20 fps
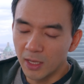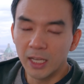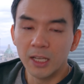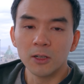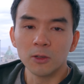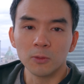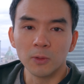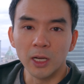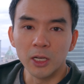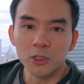
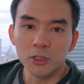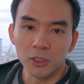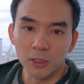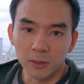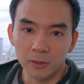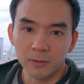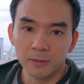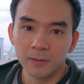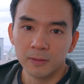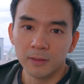
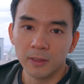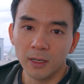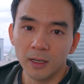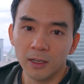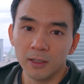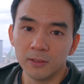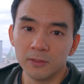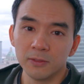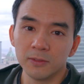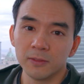iteration
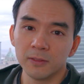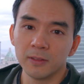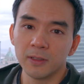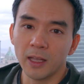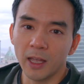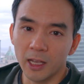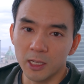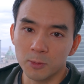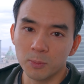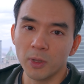of
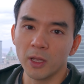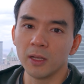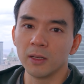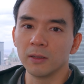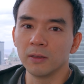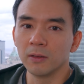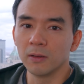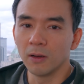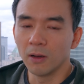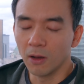S
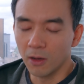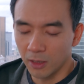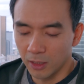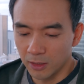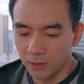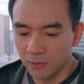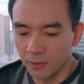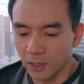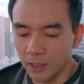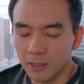Pen on
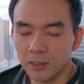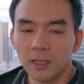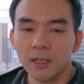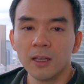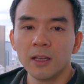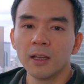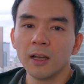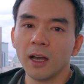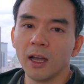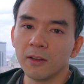a device.
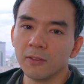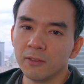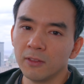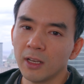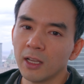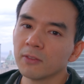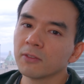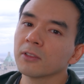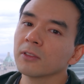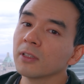I've
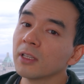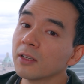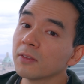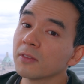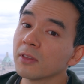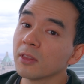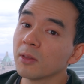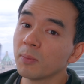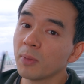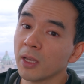never
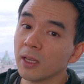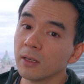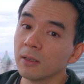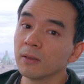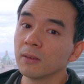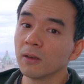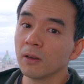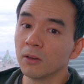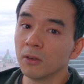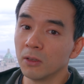loved the
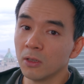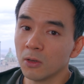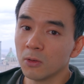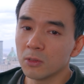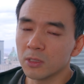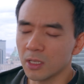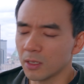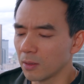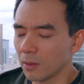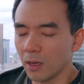pen on
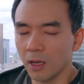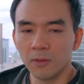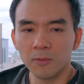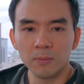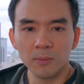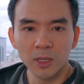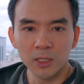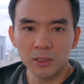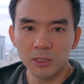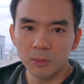Notes, and
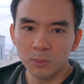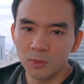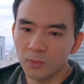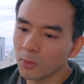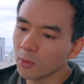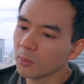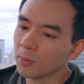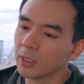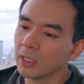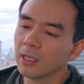I've mentioned it
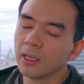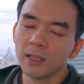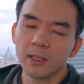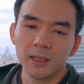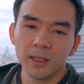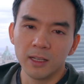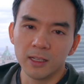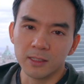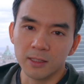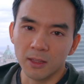before, but
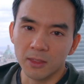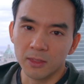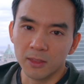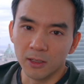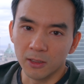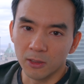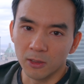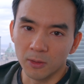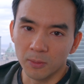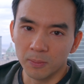it's the
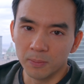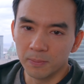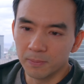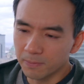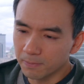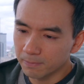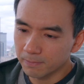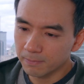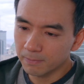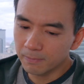thicker
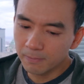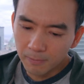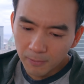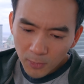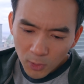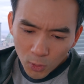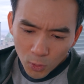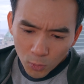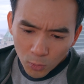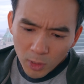
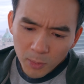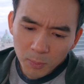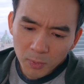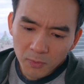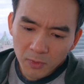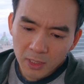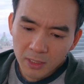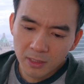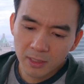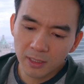grip
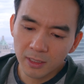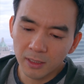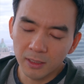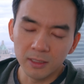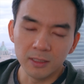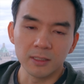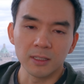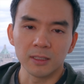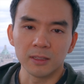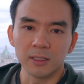of this thing, and
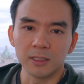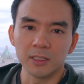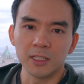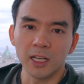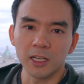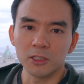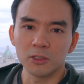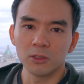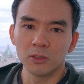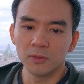it's like the
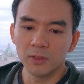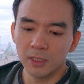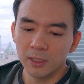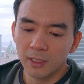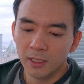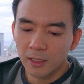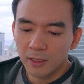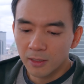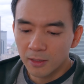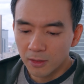texture of it.
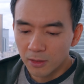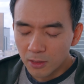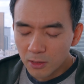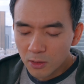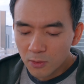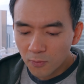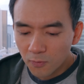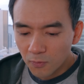This